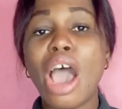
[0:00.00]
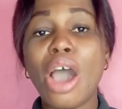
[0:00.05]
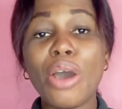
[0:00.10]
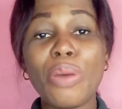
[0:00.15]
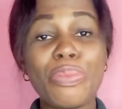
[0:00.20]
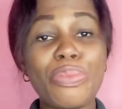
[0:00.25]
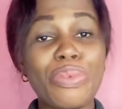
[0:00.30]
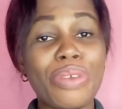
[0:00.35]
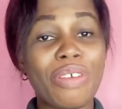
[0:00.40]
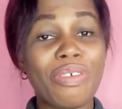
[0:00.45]
I
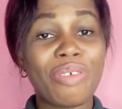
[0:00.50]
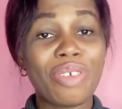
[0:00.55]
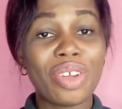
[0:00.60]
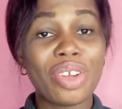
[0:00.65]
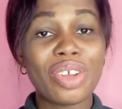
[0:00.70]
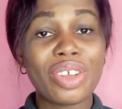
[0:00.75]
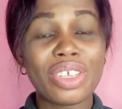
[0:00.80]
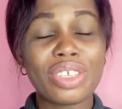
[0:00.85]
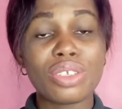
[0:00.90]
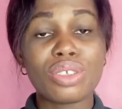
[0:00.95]
hope you're
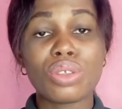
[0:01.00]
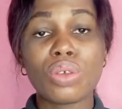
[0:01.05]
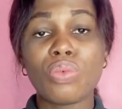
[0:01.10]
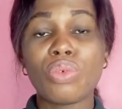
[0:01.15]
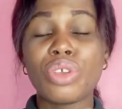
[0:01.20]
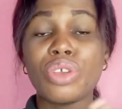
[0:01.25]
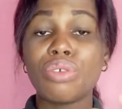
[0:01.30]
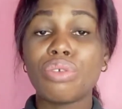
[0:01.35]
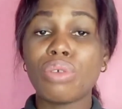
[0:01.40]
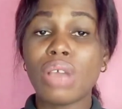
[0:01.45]
following. So
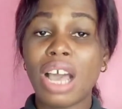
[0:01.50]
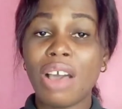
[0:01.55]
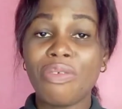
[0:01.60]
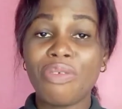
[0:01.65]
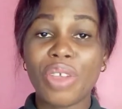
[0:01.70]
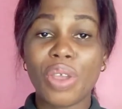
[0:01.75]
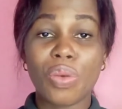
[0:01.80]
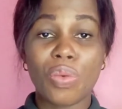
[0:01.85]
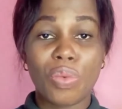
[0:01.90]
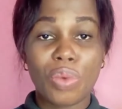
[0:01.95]
when you have
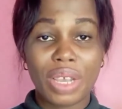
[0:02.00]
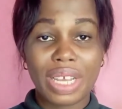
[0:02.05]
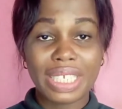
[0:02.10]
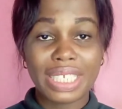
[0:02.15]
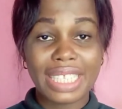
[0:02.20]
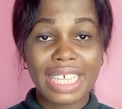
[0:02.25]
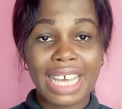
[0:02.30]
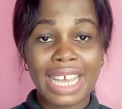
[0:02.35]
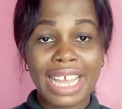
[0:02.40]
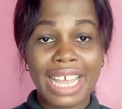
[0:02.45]
a
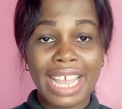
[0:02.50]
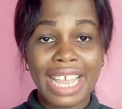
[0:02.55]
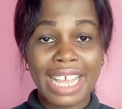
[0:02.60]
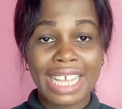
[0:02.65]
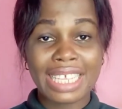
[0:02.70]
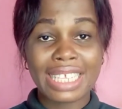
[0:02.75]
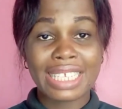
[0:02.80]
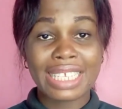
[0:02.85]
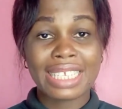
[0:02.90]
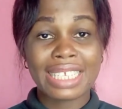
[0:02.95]
word that
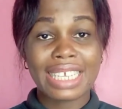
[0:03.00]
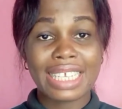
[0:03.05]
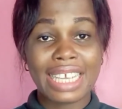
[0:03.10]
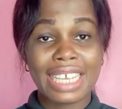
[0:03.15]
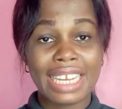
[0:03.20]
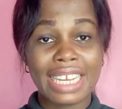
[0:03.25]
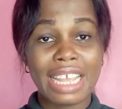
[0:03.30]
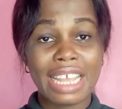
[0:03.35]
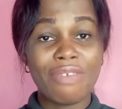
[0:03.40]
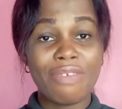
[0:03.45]
ends
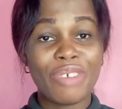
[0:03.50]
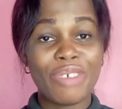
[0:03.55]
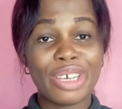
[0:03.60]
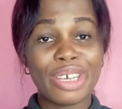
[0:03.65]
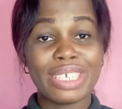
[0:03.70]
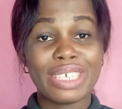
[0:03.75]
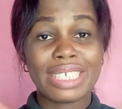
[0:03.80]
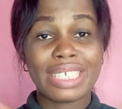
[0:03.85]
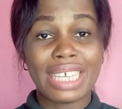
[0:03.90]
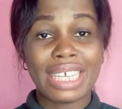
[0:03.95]
in a
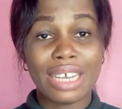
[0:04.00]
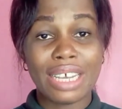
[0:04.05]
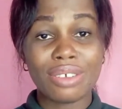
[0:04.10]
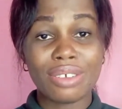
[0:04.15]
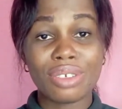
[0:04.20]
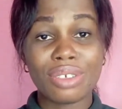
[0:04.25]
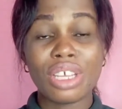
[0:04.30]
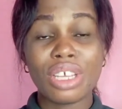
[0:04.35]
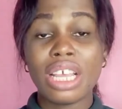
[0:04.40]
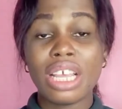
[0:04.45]
vowel
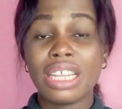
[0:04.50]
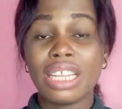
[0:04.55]
sound,